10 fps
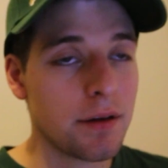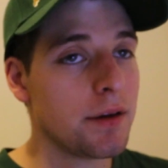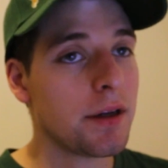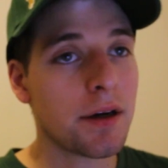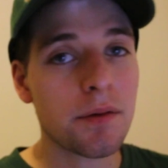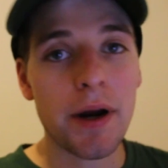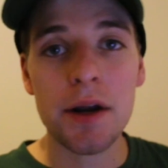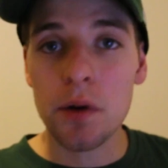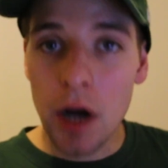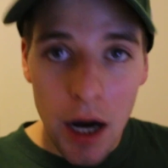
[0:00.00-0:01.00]
you know,
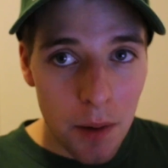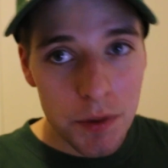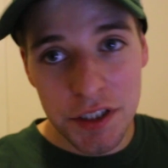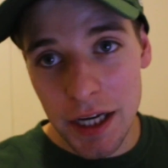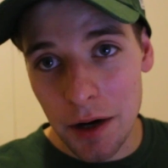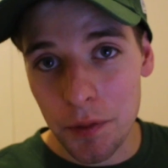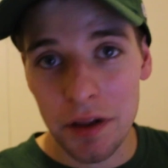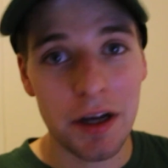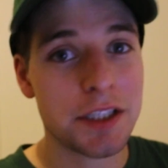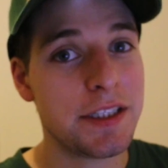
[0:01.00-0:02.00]
Randall Cobb was out. We
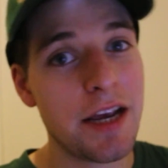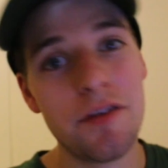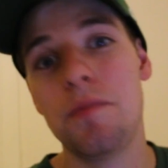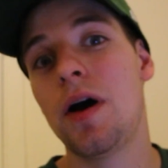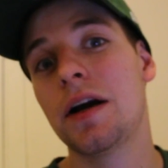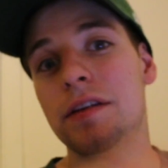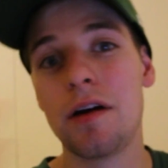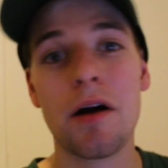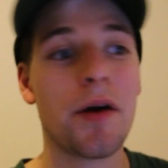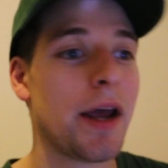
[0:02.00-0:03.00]
lost David
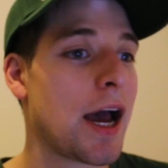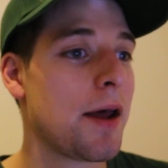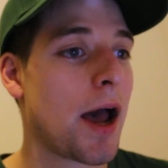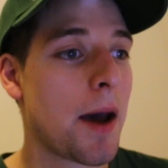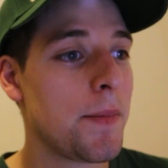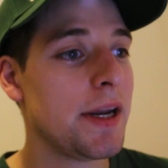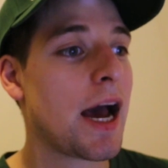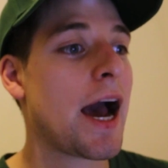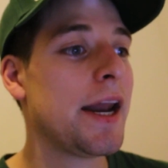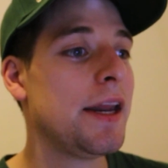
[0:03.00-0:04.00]
Bakhtiari. I, I mean,
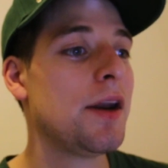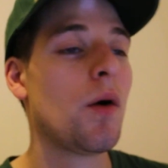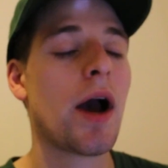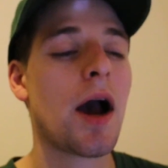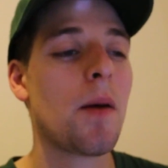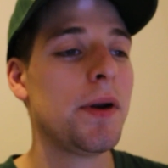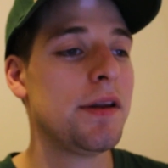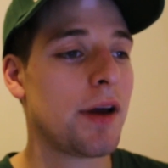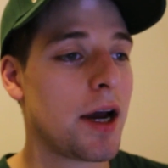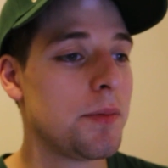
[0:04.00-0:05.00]
I didn't know how many
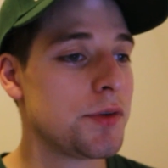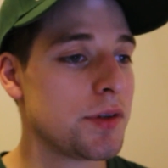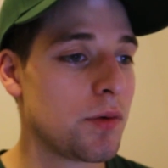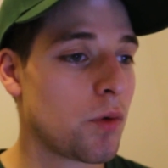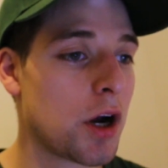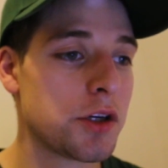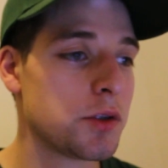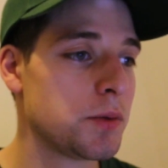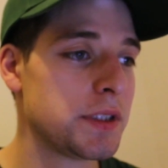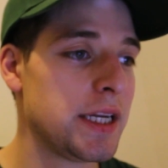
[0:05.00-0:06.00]
times
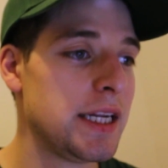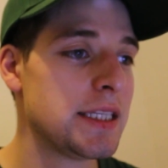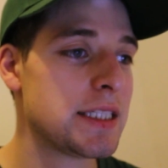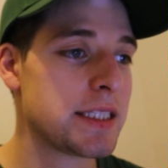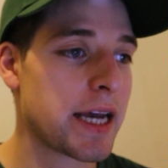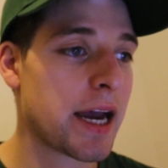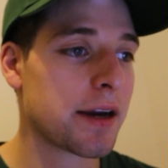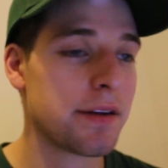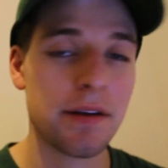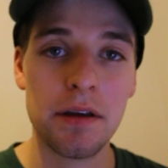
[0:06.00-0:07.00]
Rodgers was getting
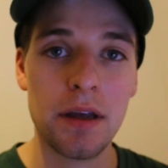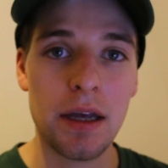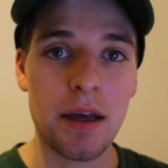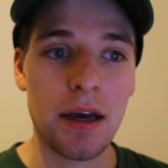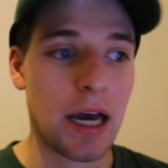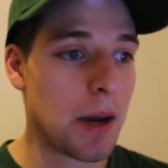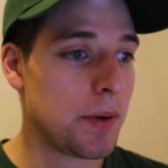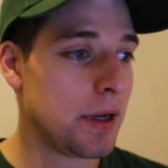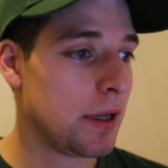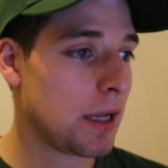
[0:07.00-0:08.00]
sacked. I
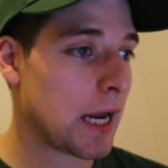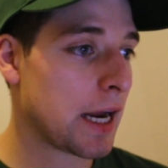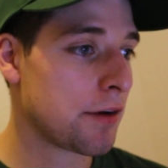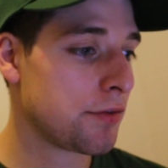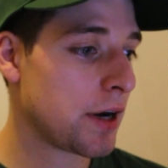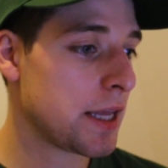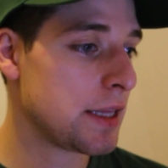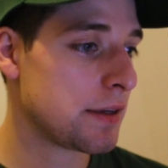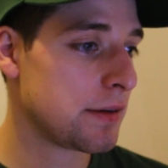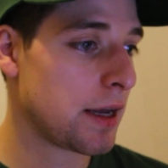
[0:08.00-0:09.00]
mean, I gotta find
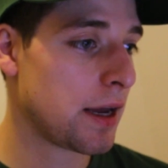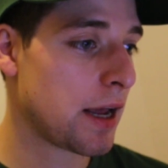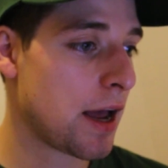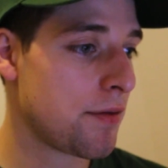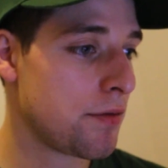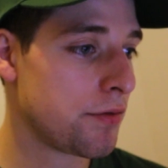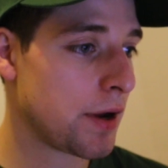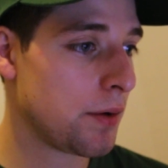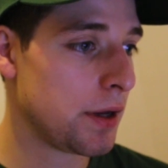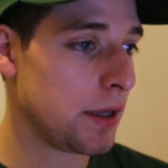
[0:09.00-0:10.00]
this stat. I haven't
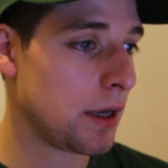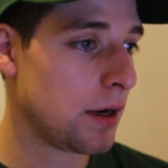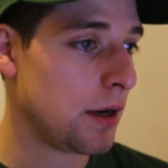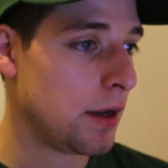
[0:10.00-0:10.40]
found it yet.